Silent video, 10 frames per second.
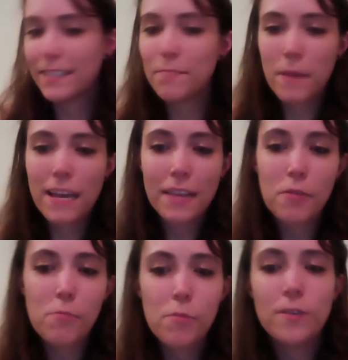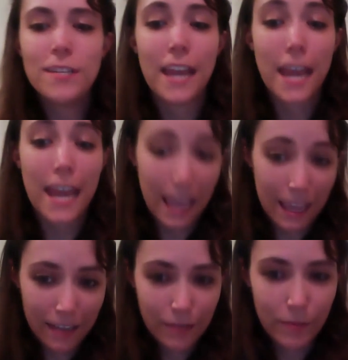being in the mood to
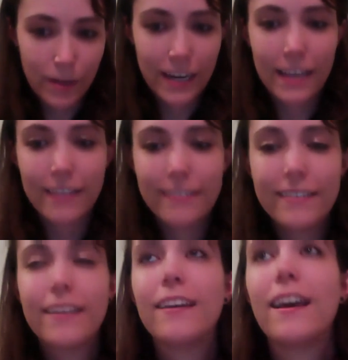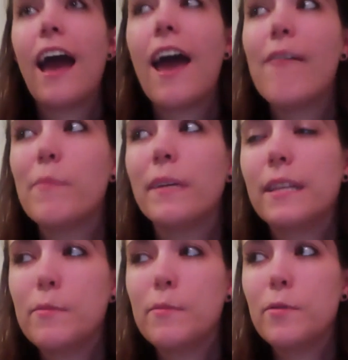knit is what it is. I haven't been
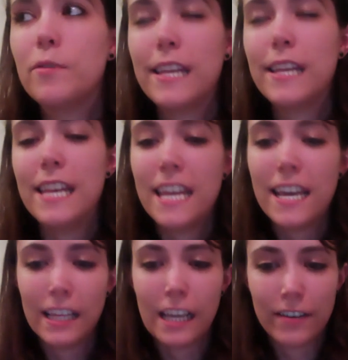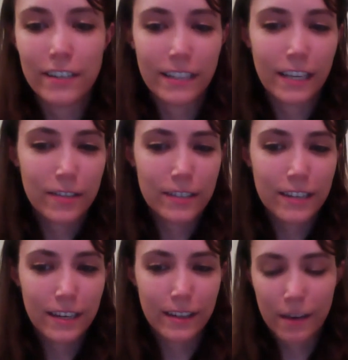in the mood to knit a lot recently. I used
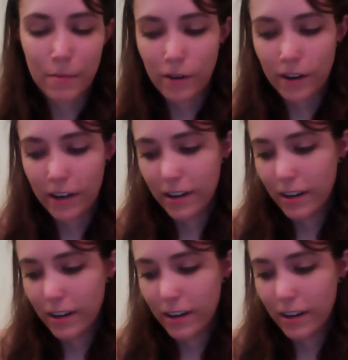to knit a lot more